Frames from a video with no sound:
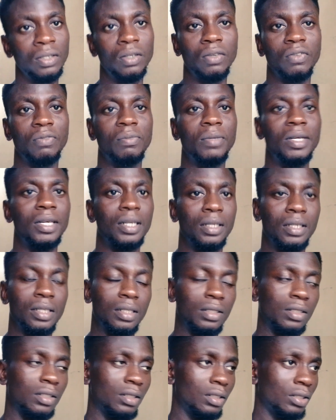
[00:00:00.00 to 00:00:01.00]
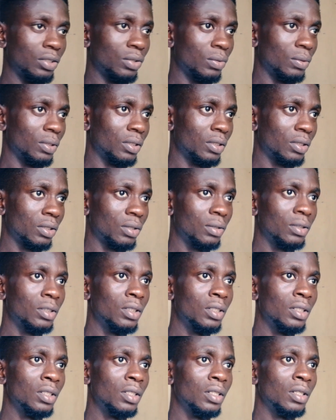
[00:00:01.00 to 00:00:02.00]
of my account this week. So
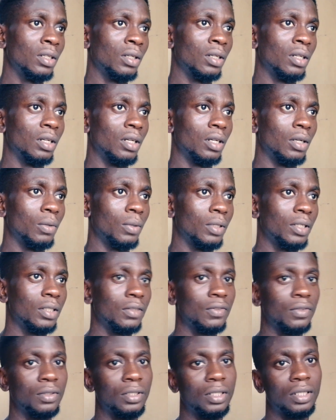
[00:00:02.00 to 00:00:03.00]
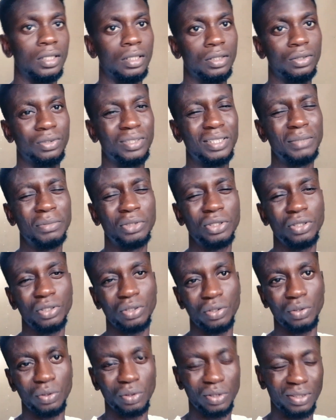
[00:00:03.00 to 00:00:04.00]
without further ado, let me
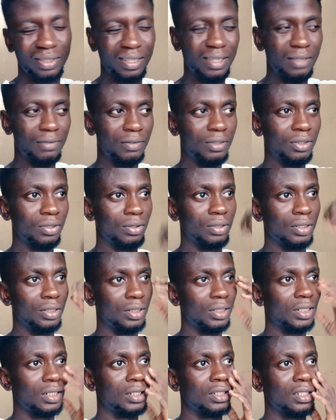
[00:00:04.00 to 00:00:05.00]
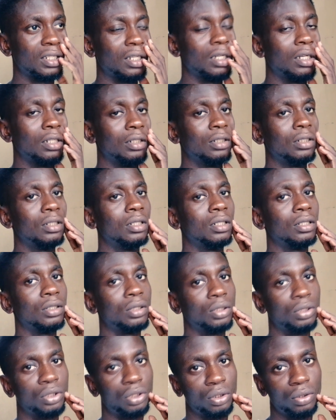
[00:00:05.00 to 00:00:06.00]
just dive into the chart and
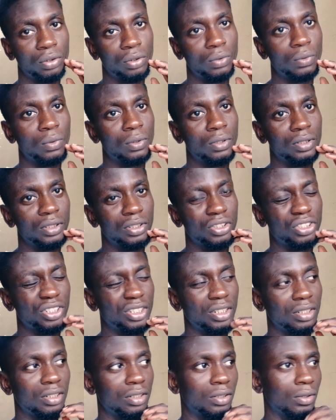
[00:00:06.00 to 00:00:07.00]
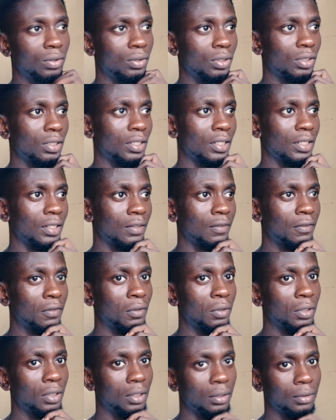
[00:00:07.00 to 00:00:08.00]
show you what the trade looks like
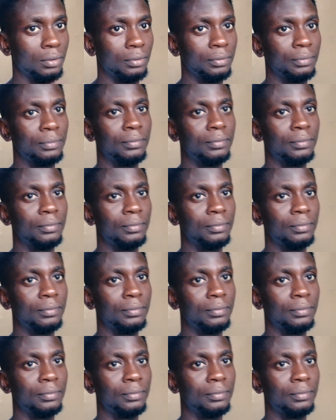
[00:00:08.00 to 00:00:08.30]
for now.